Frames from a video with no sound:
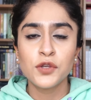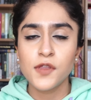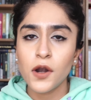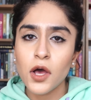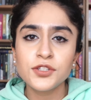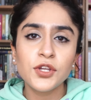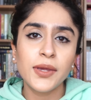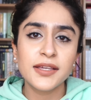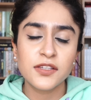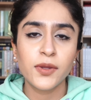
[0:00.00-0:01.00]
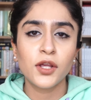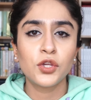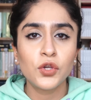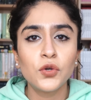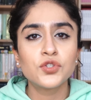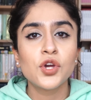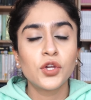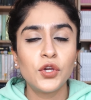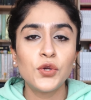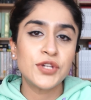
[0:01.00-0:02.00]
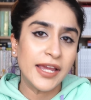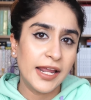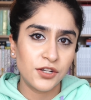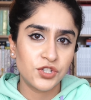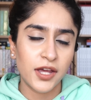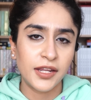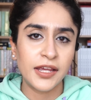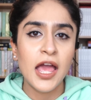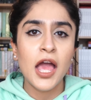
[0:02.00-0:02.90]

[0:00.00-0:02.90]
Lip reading: So the last 2 years have been a huge healing journey,